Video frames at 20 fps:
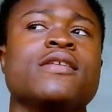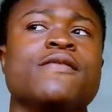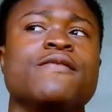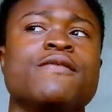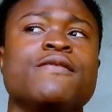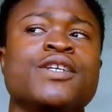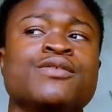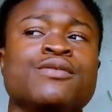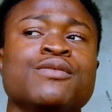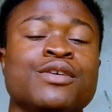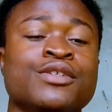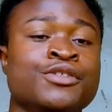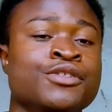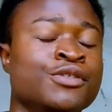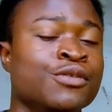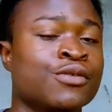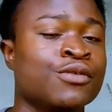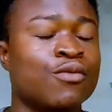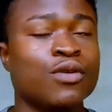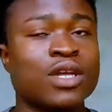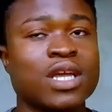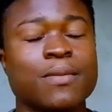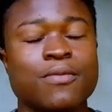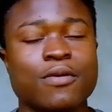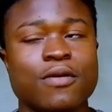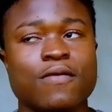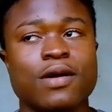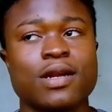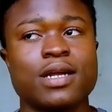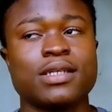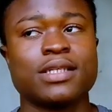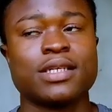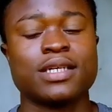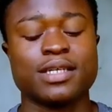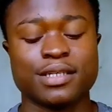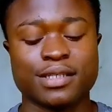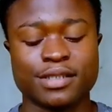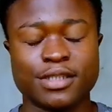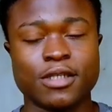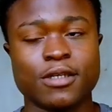first one was using good camera
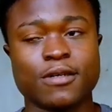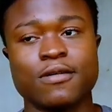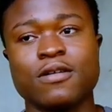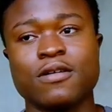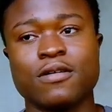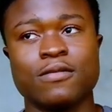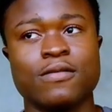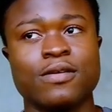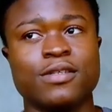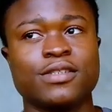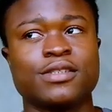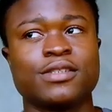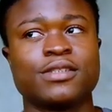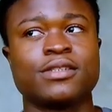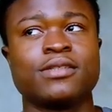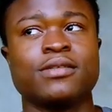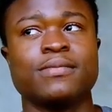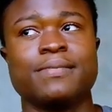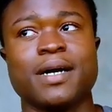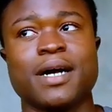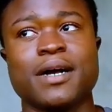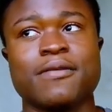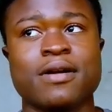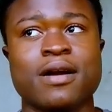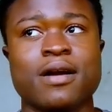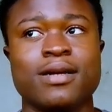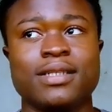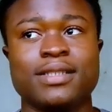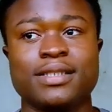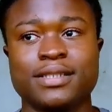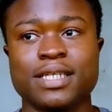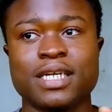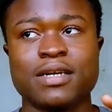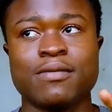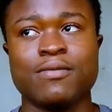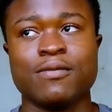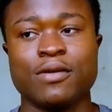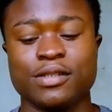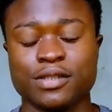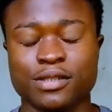quality. Second one was background. The third
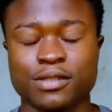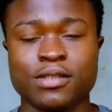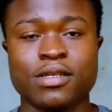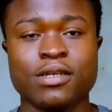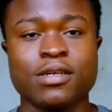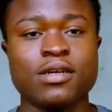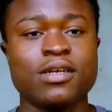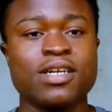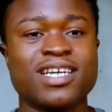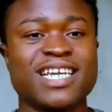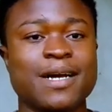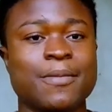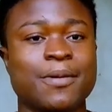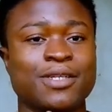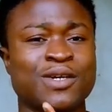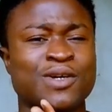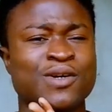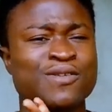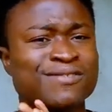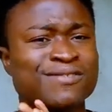one was about the